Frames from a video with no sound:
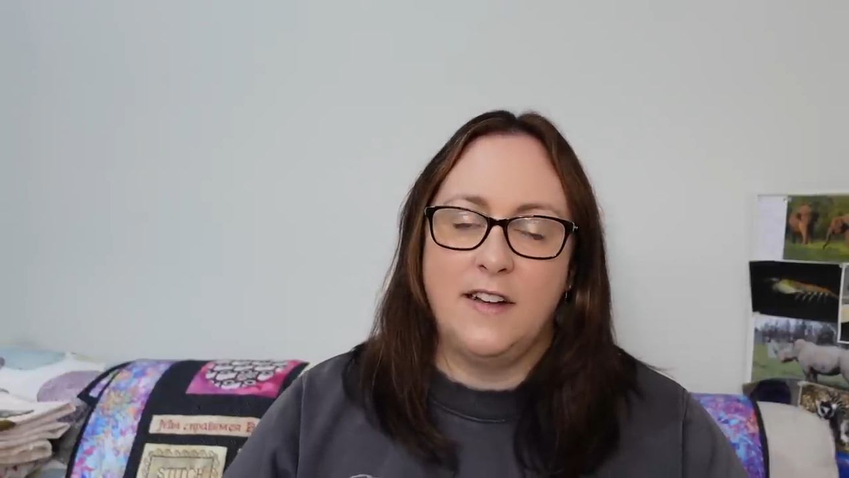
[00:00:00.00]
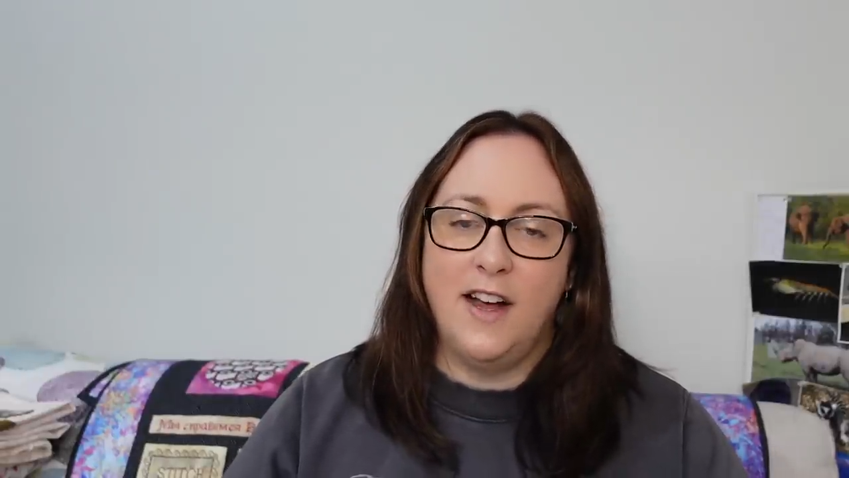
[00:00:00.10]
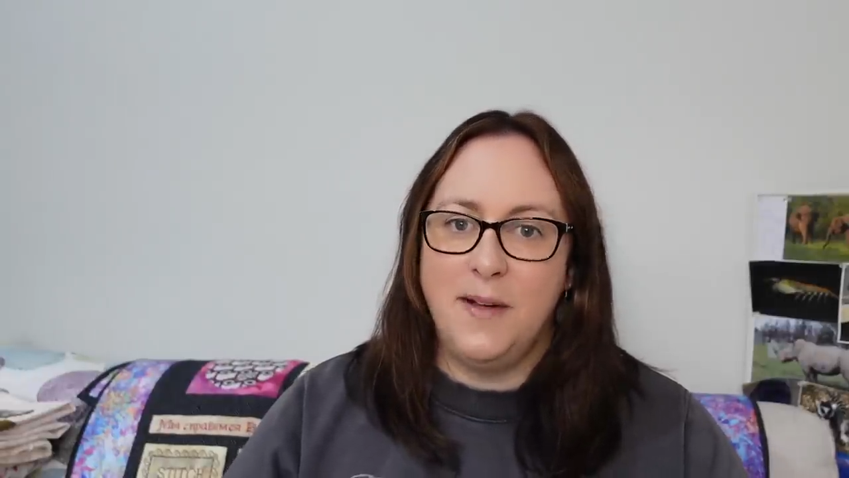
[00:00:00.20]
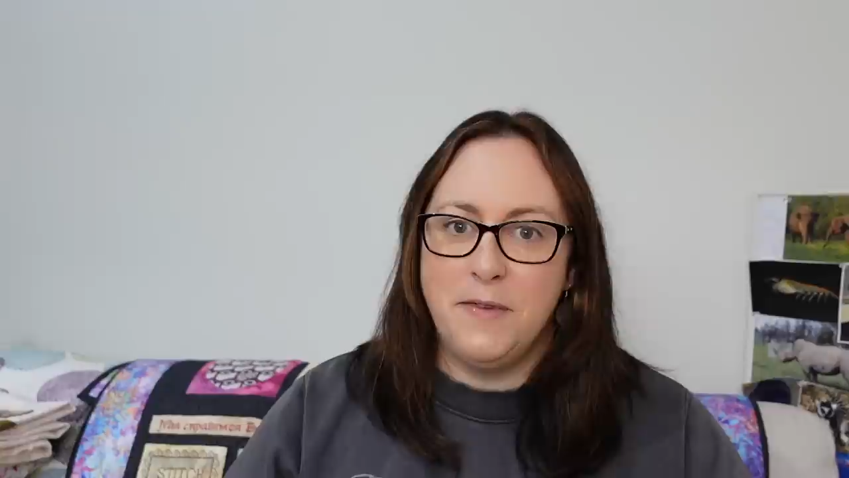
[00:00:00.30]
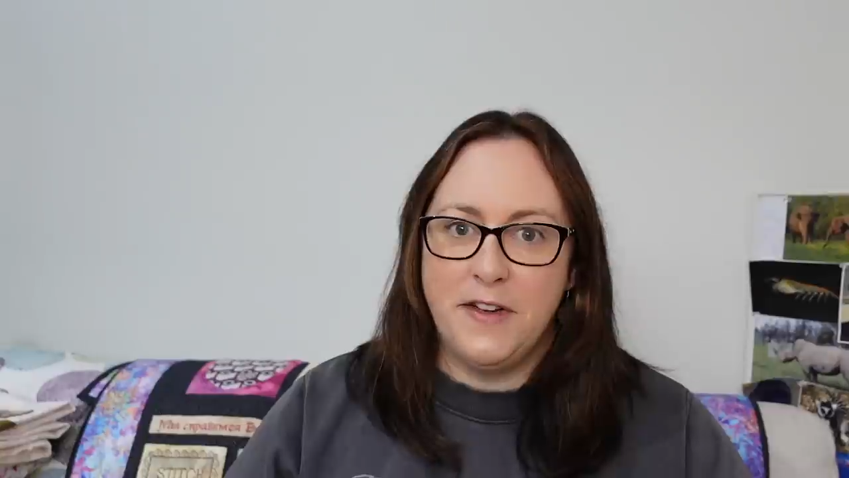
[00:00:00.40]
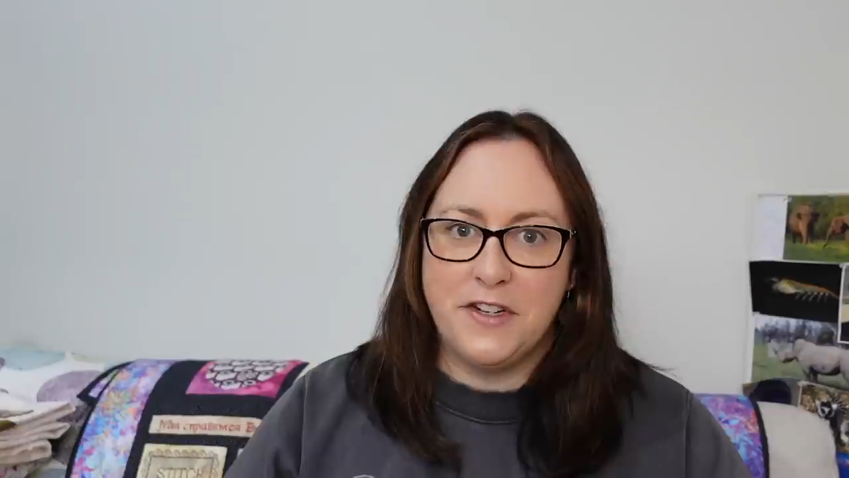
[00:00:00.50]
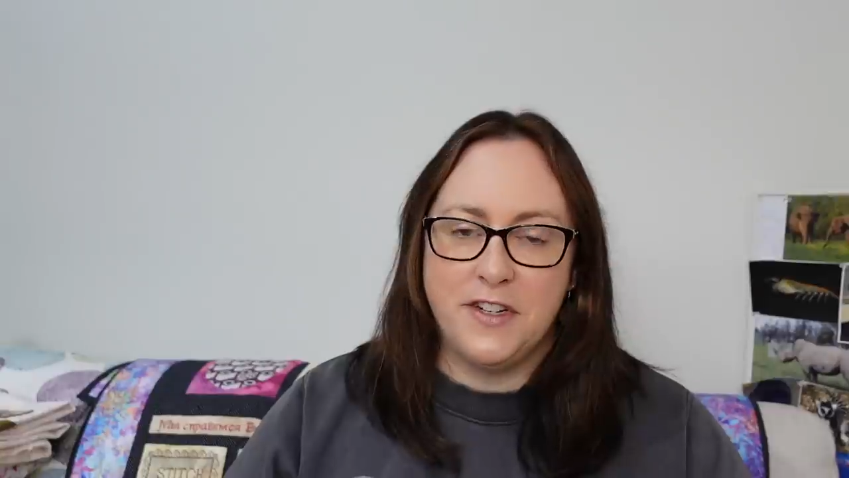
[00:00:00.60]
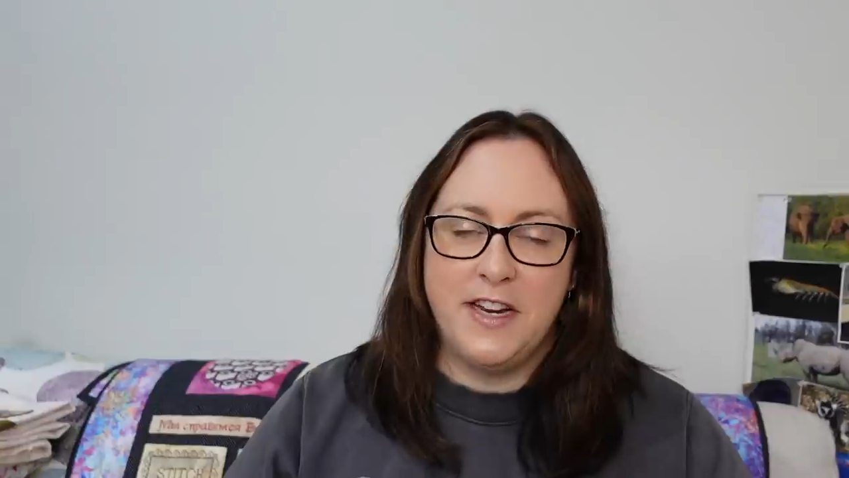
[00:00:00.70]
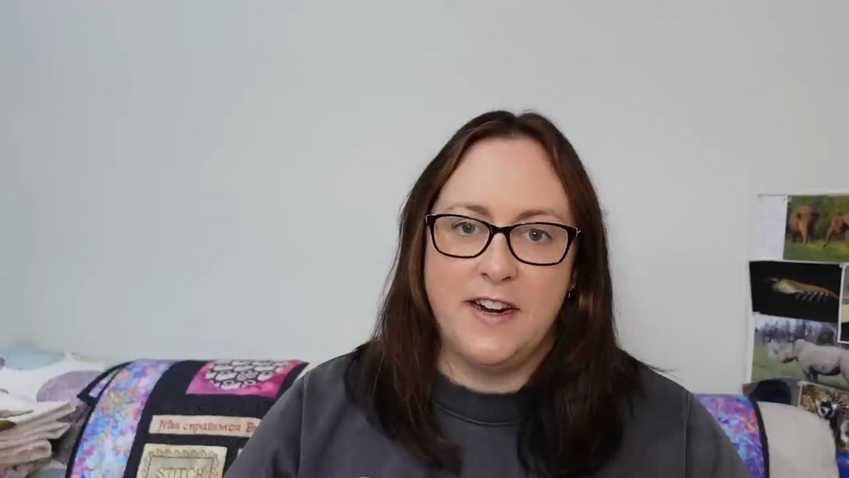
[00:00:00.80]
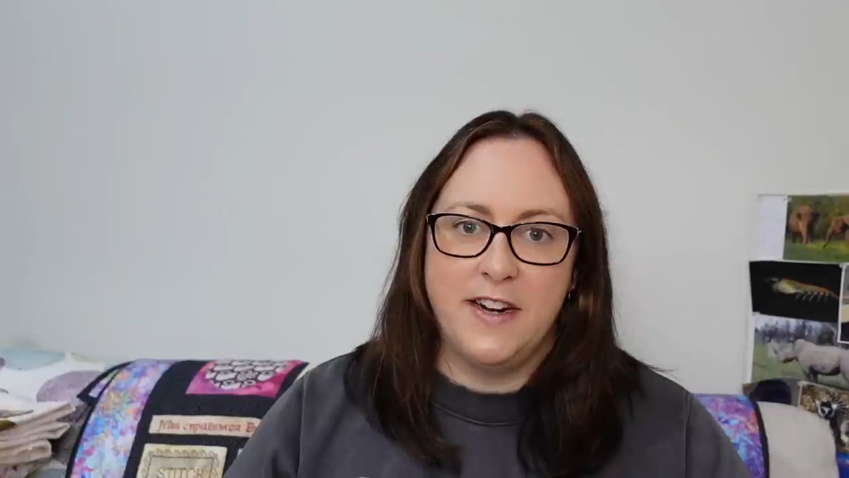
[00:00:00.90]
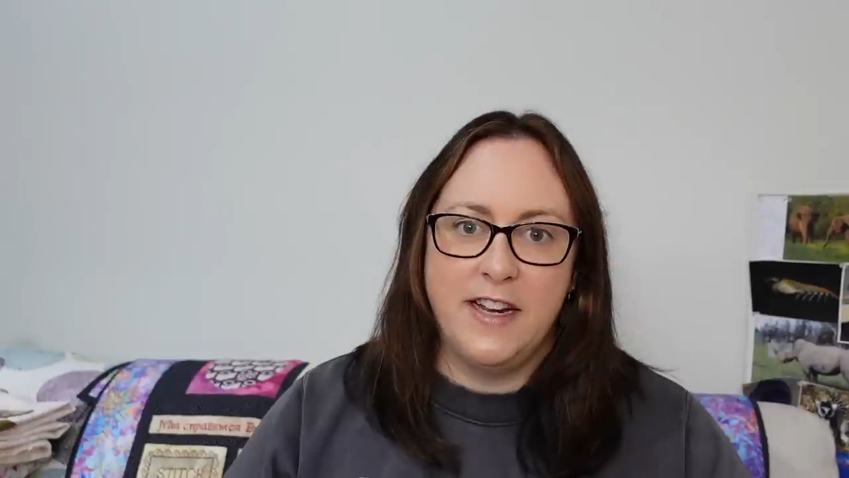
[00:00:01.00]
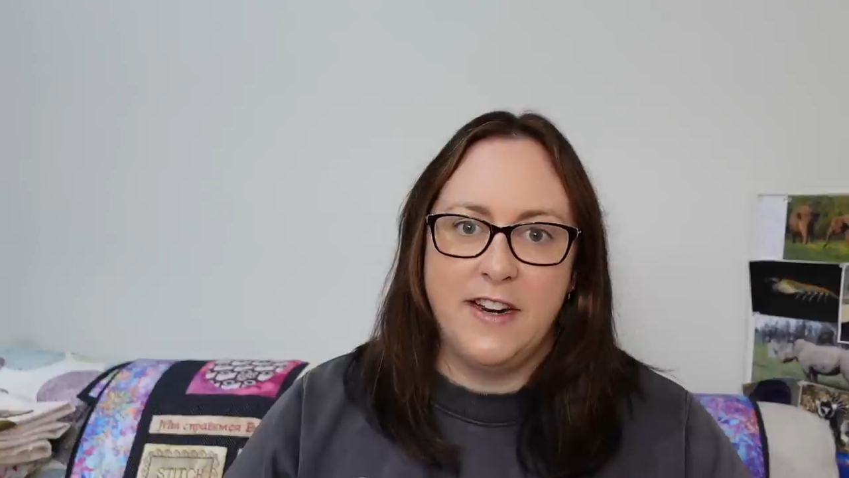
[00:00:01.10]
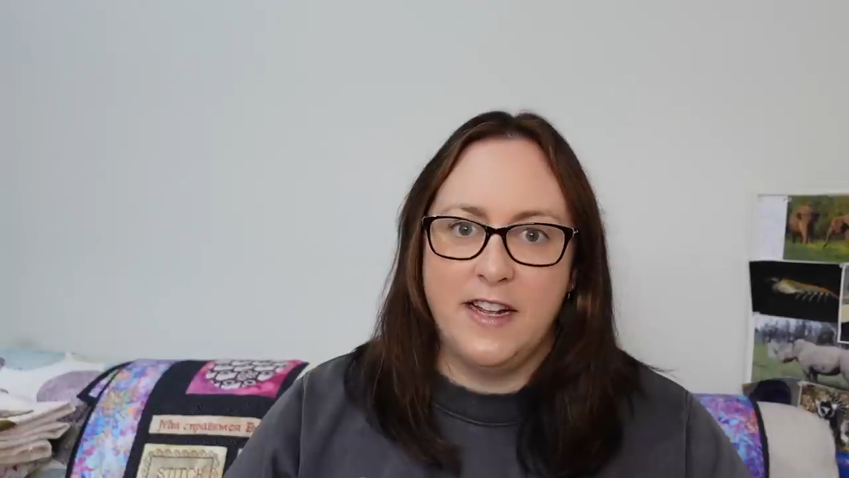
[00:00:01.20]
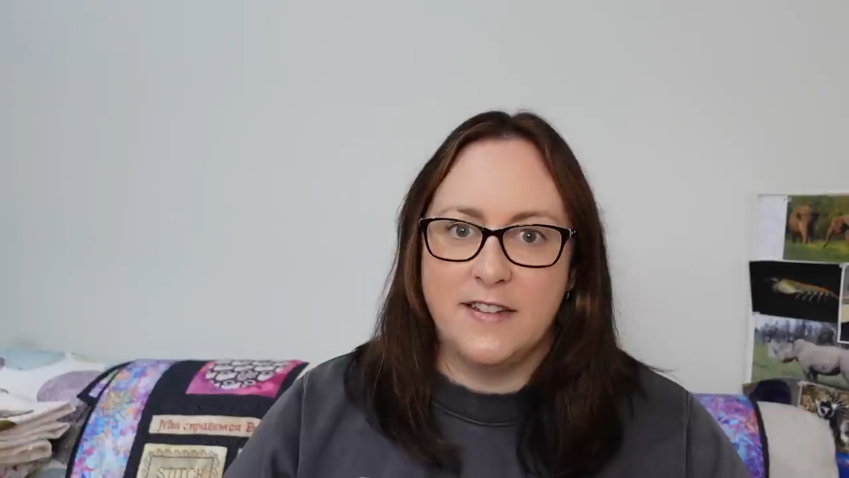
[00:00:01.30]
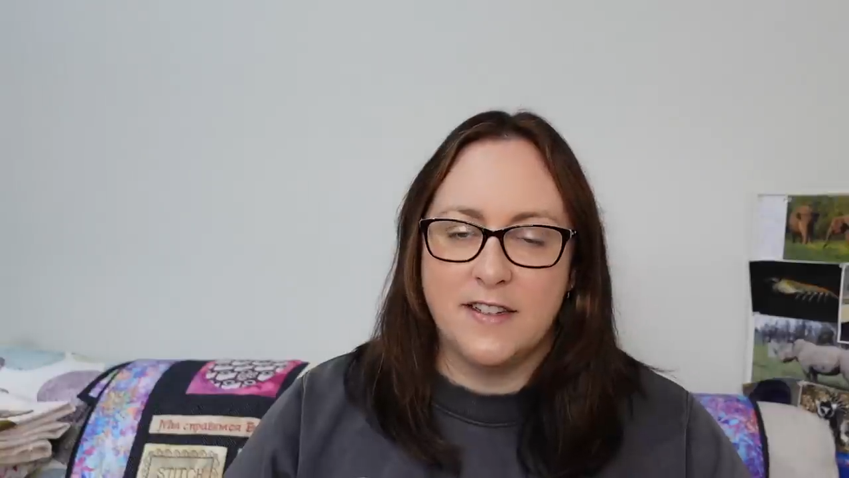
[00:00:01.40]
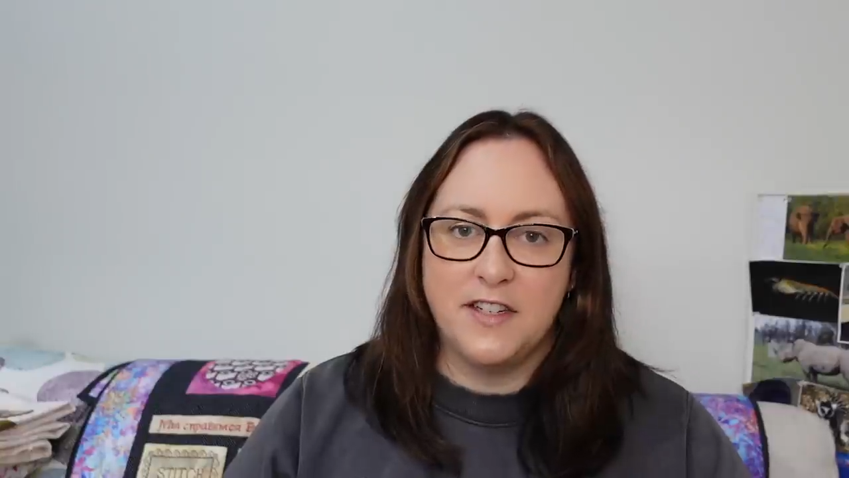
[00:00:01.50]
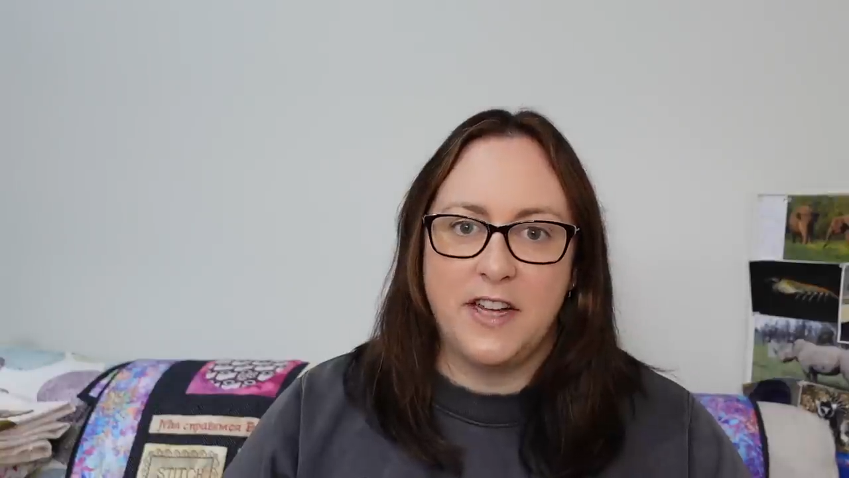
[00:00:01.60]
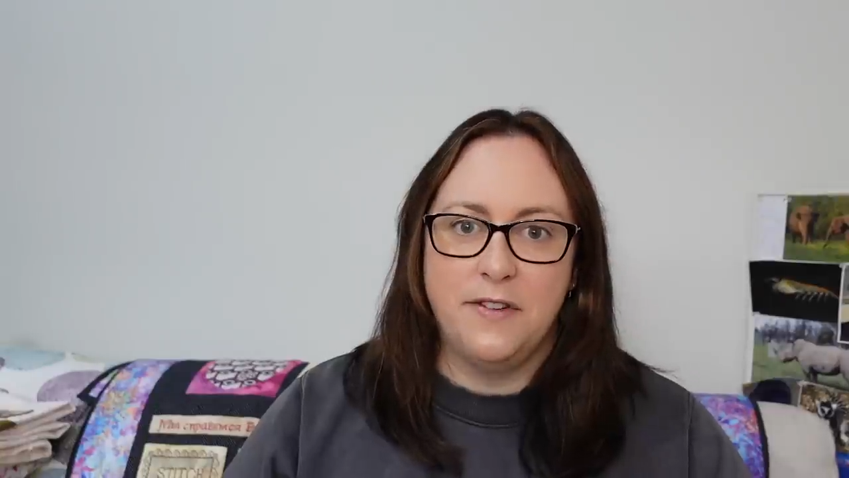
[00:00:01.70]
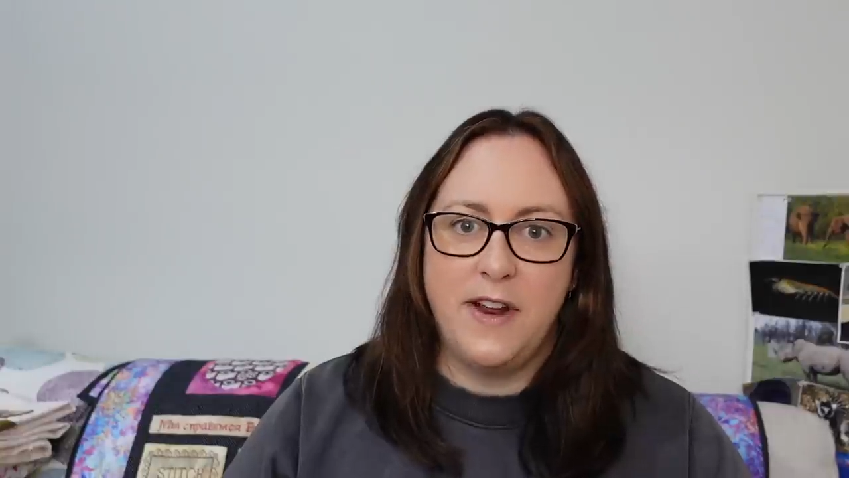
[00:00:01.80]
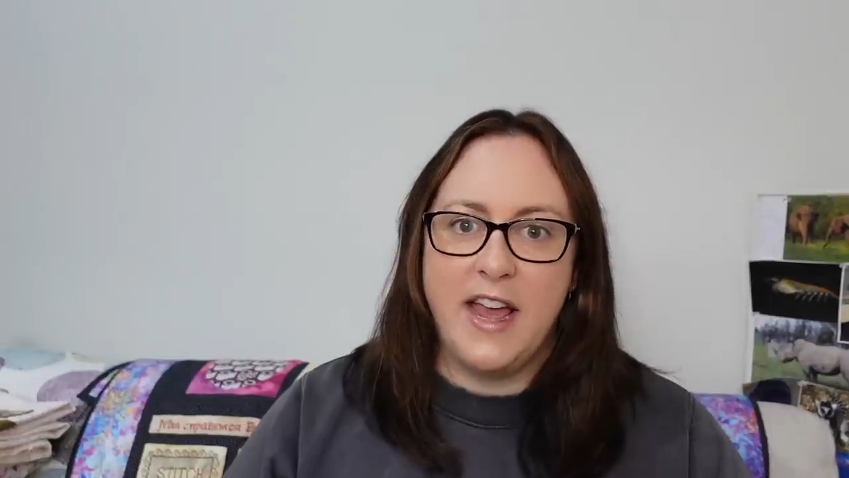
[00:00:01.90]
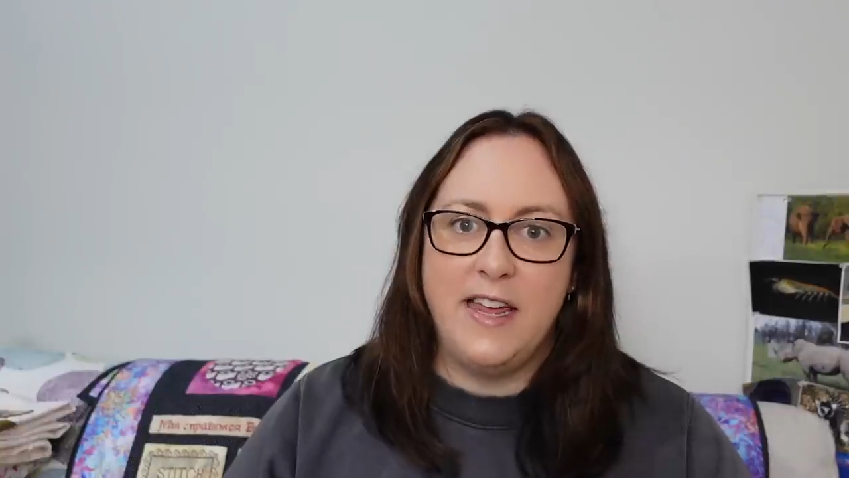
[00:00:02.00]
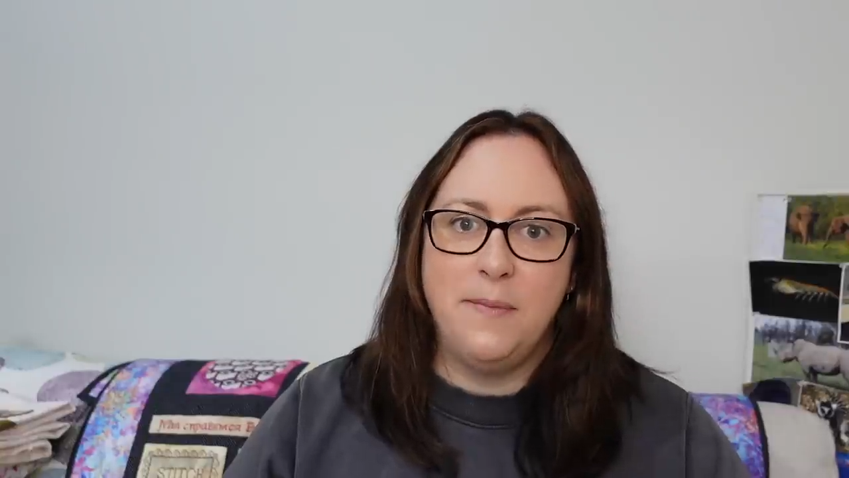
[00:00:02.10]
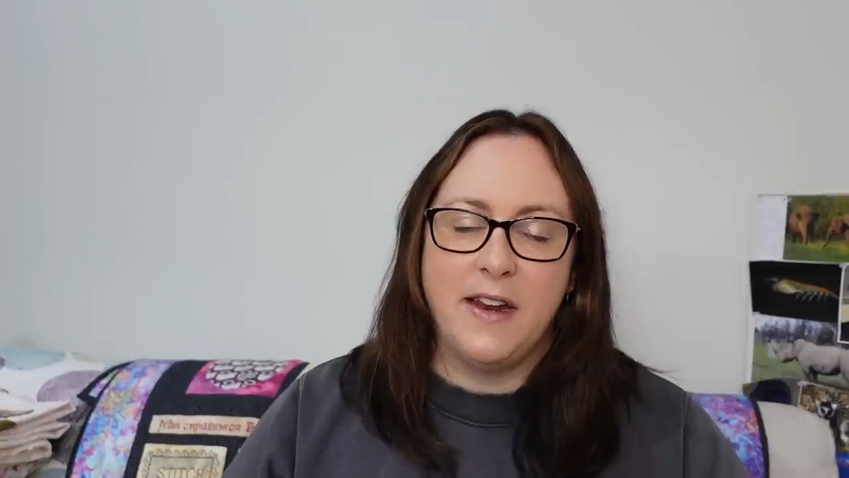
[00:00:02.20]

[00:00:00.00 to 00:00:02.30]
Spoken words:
I am a veterinarian, hence the channel name,